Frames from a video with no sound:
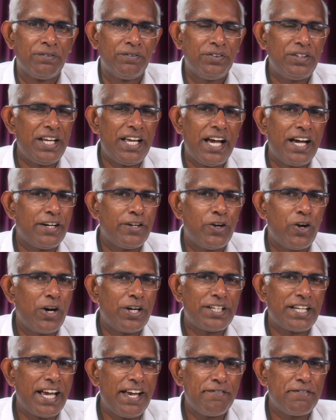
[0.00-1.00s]
They are
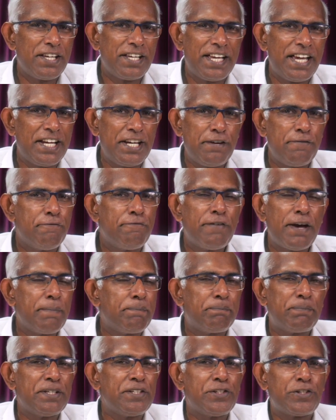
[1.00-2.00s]
not having any
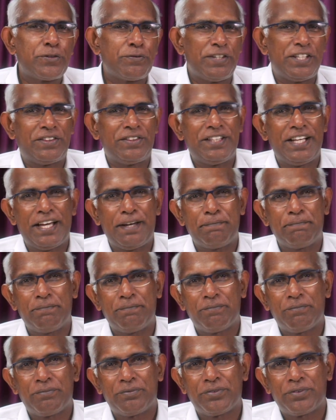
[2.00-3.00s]
weapons with them.
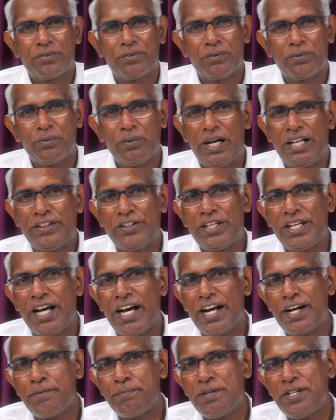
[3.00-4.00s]
While the
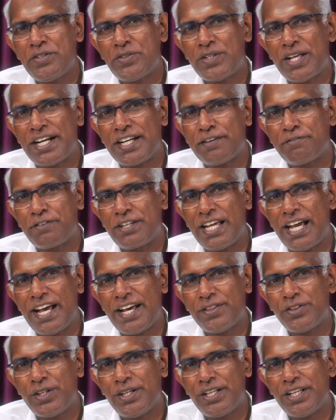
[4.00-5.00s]
armies that have
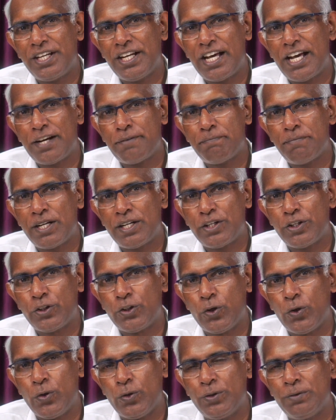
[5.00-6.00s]
gathered in
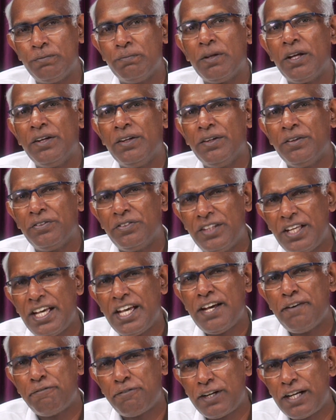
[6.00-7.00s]
Armageddon, they
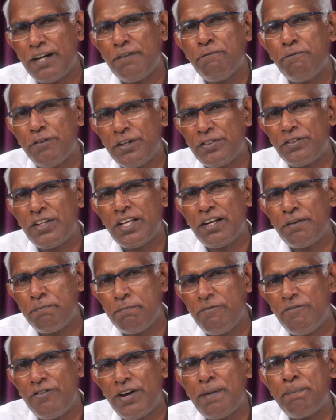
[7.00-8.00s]
have come with their
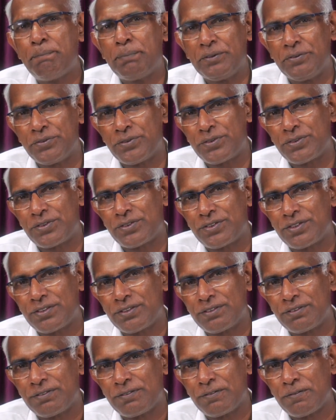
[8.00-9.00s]
weapons,
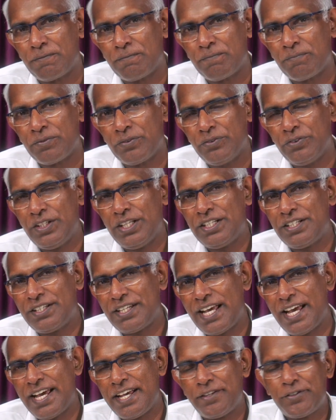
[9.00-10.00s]
their
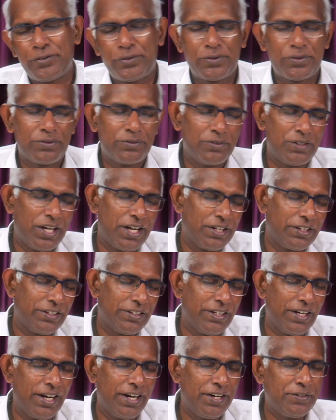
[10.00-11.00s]
tanks, their
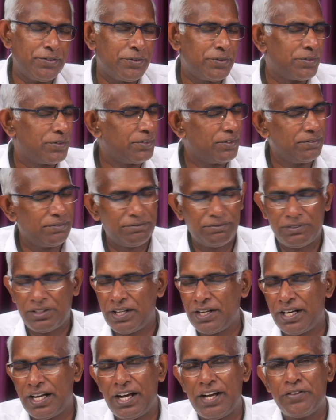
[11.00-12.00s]
guns,
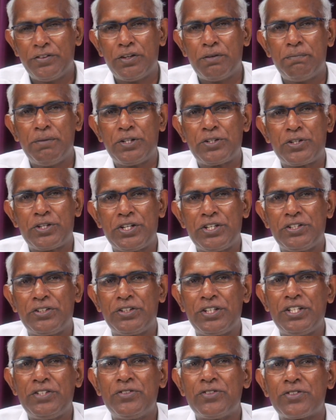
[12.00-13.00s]
their other
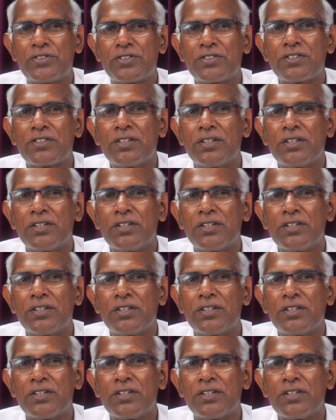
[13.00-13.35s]
machineries